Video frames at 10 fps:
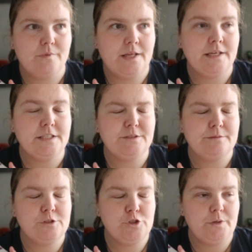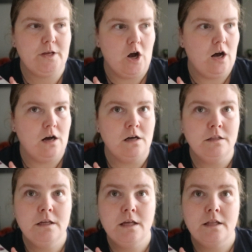I think it's Judy
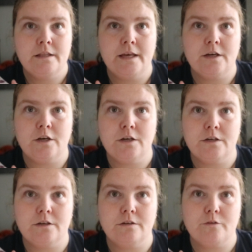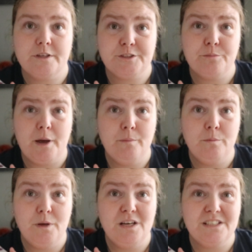Hall, like, her Crystal Bible
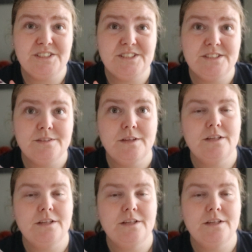books.